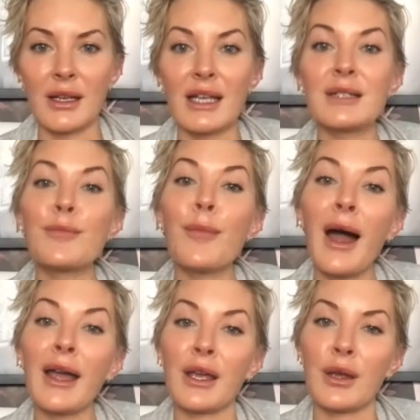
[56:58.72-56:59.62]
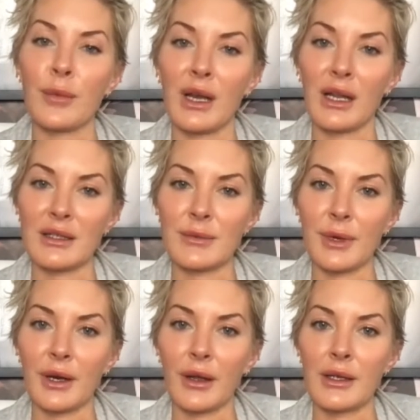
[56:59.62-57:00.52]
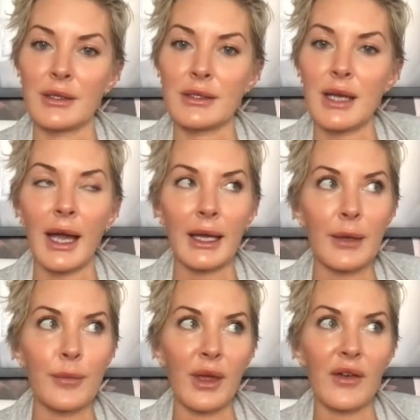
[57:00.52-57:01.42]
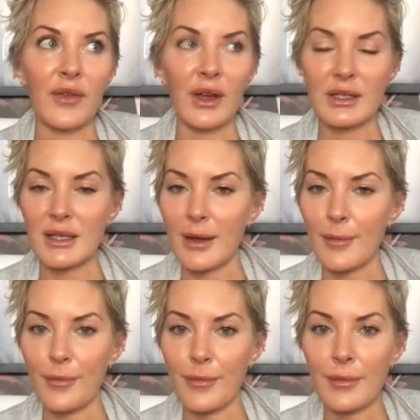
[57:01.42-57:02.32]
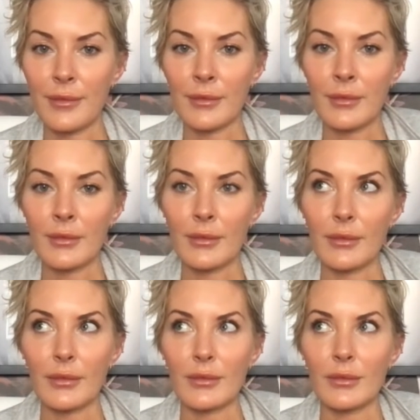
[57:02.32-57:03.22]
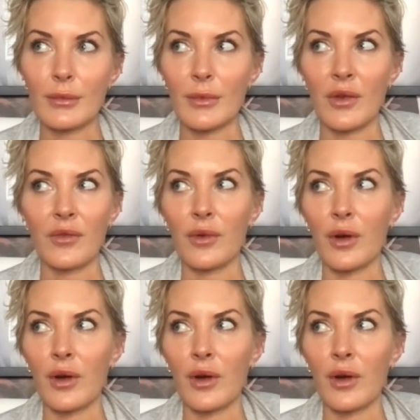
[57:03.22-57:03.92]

it's my human experience. I can be a victim of